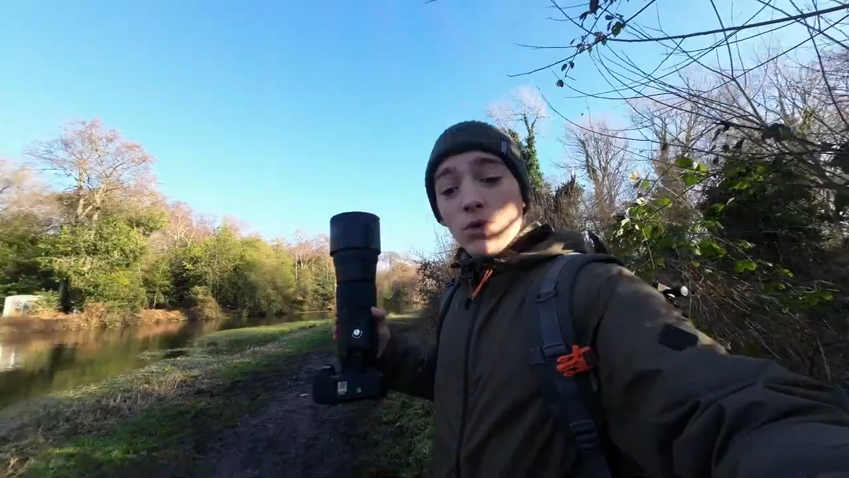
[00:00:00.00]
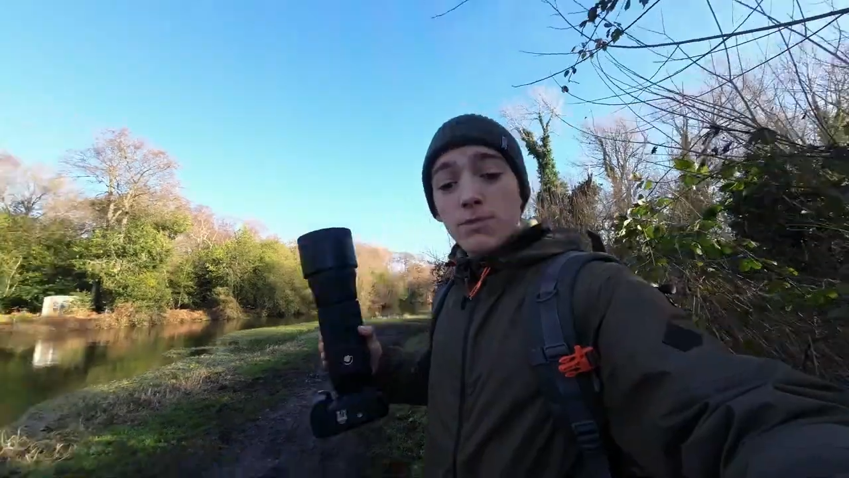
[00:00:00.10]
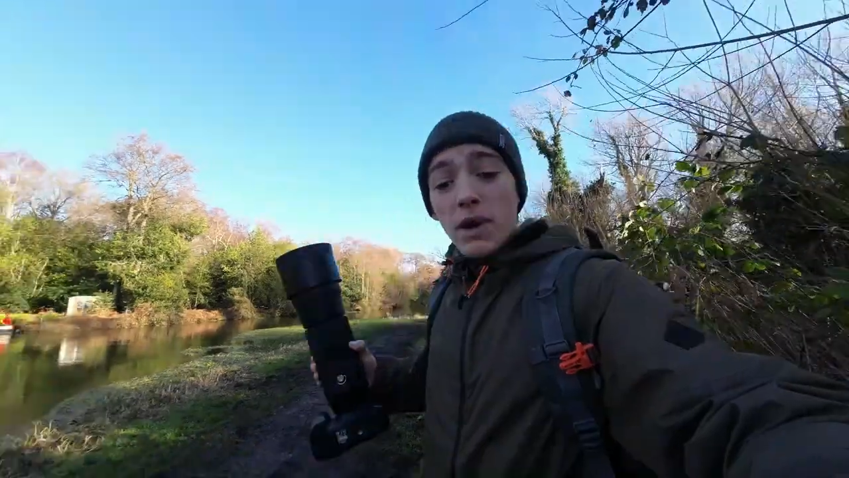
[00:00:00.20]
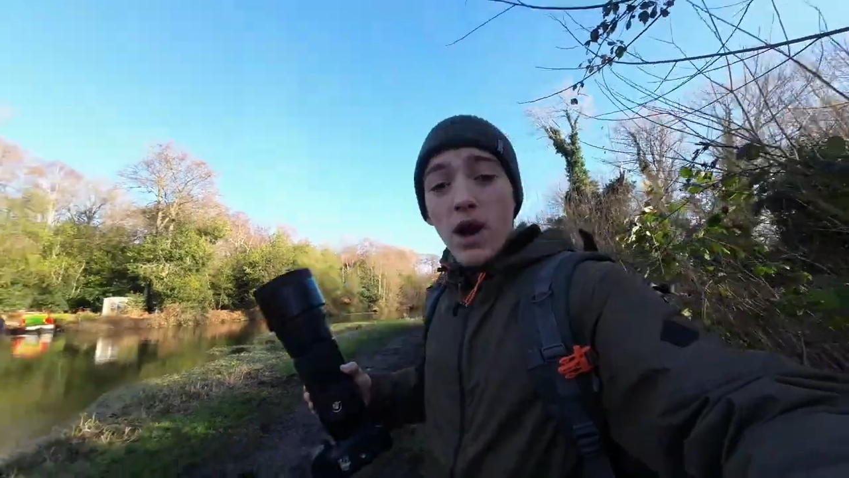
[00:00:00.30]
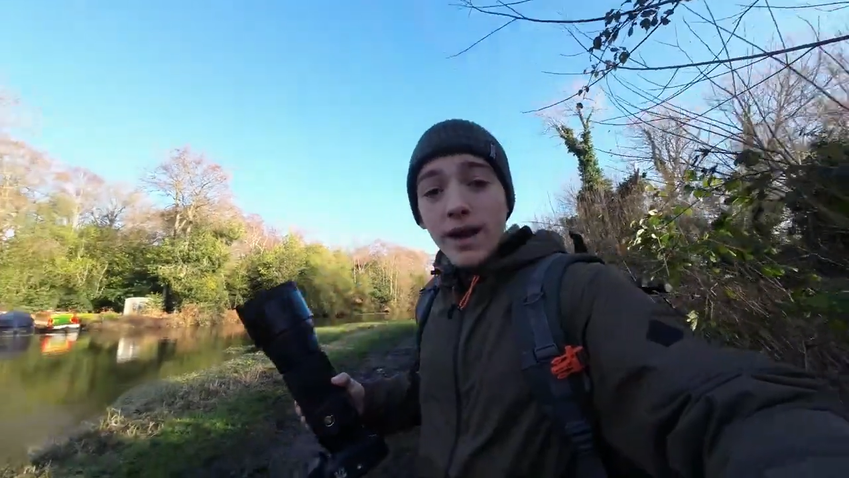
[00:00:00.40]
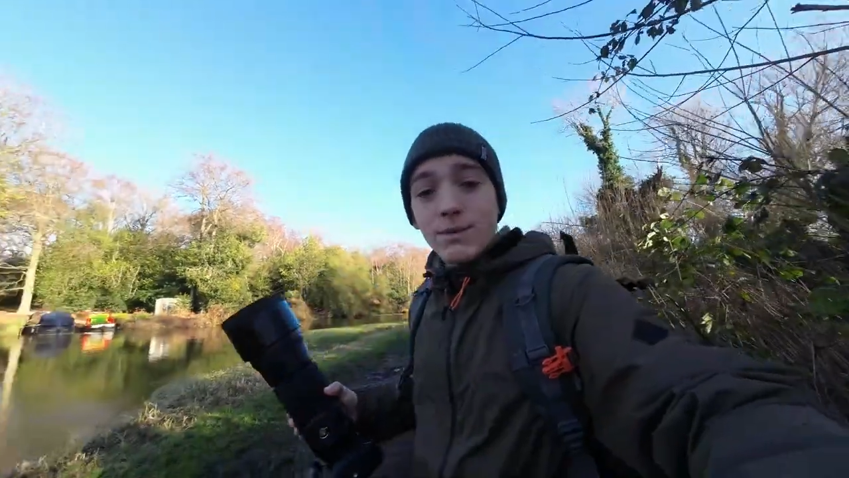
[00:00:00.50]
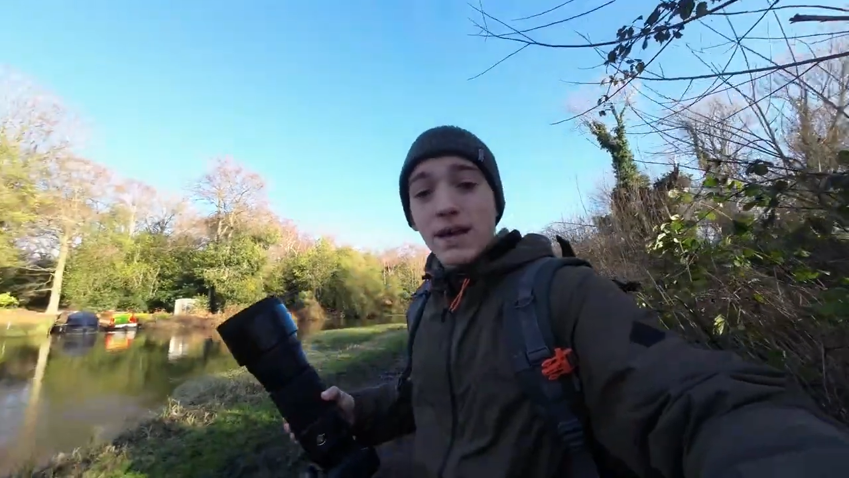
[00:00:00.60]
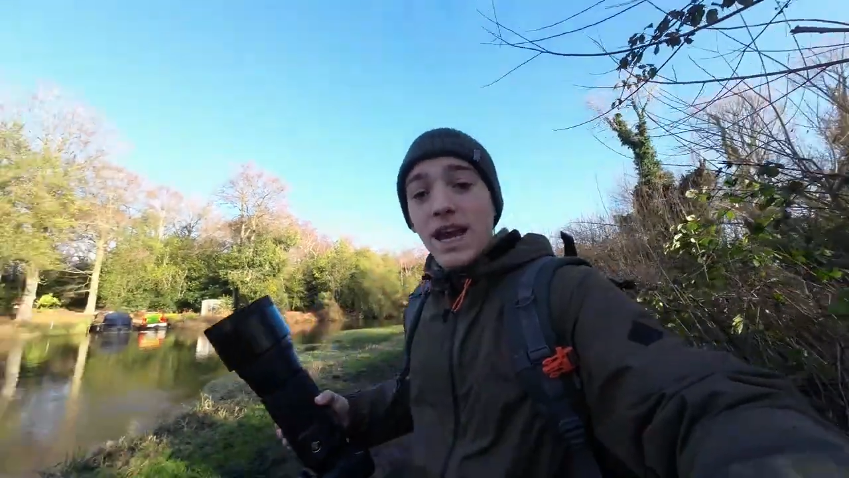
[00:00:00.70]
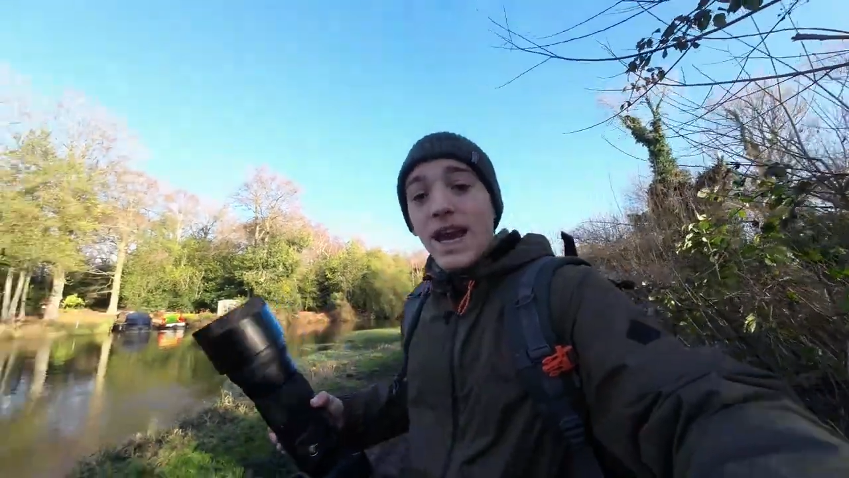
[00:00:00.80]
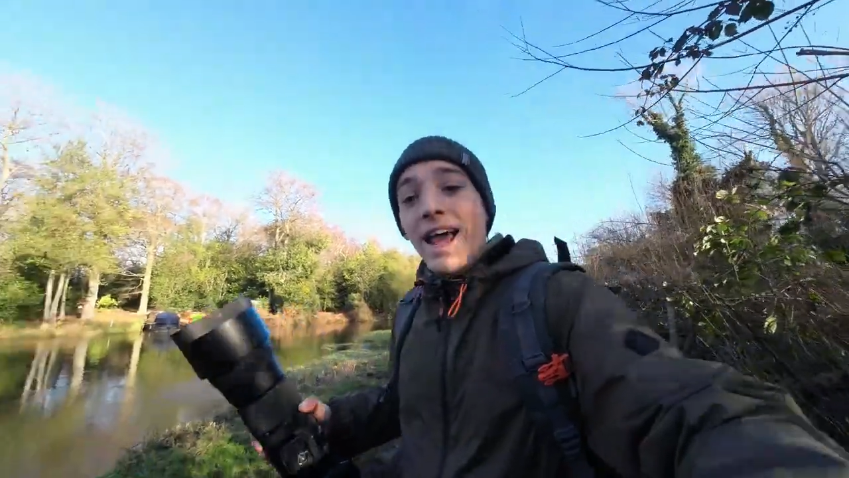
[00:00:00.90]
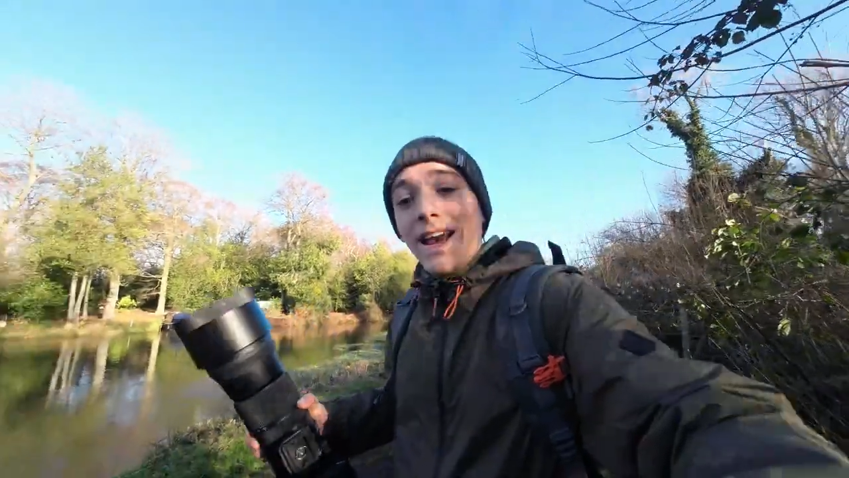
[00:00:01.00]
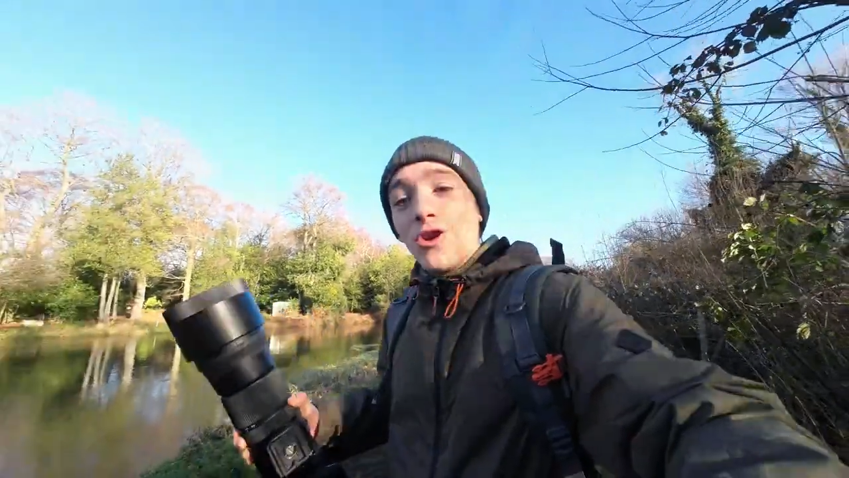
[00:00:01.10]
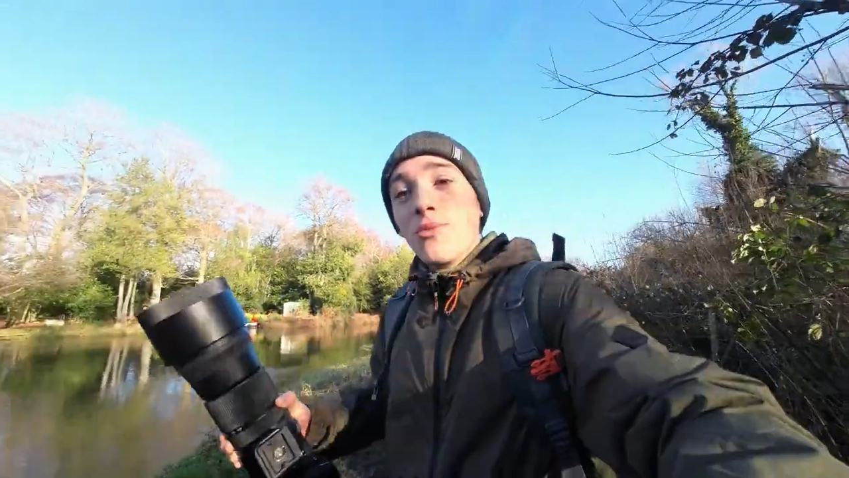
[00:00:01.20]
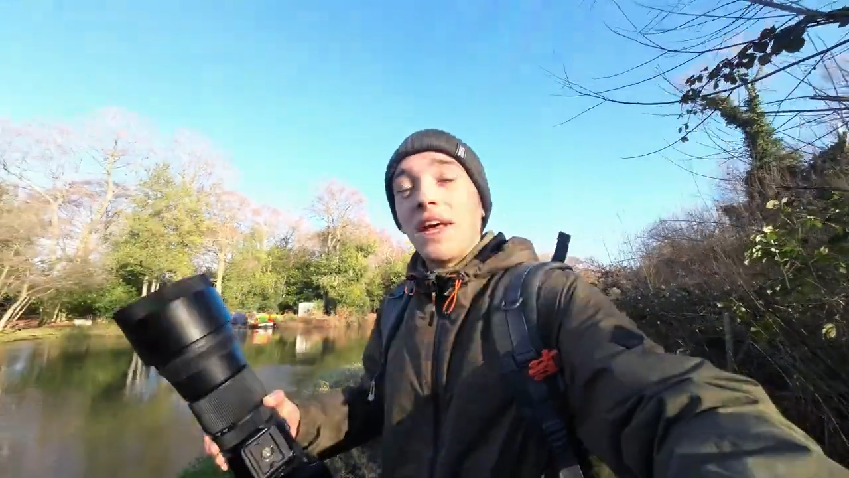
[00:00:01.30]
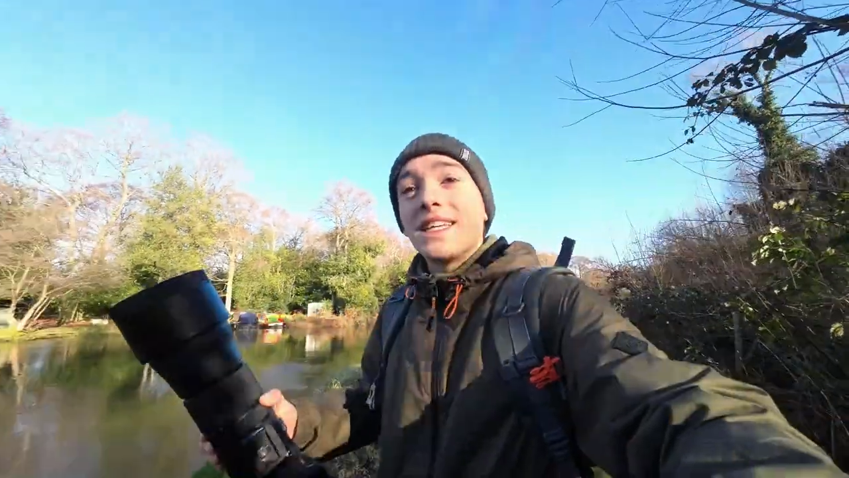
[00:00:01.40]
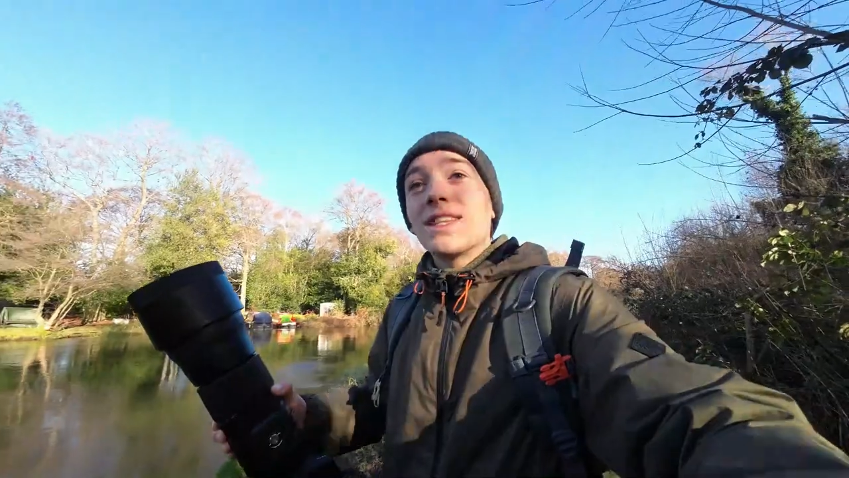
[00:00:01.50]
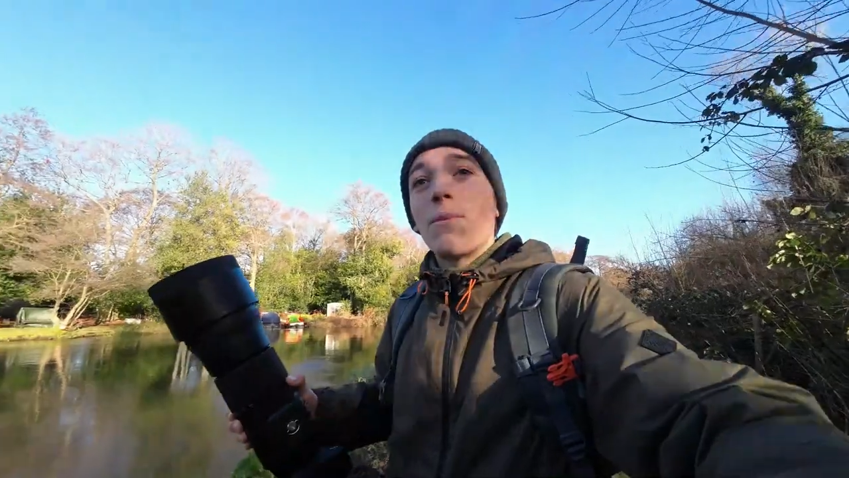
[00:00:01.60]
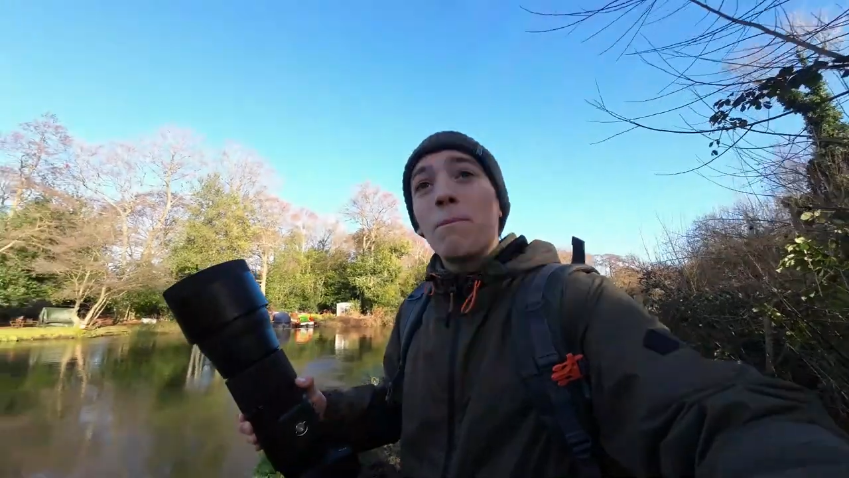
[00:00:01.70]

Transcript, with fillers: was behind me, illuminating the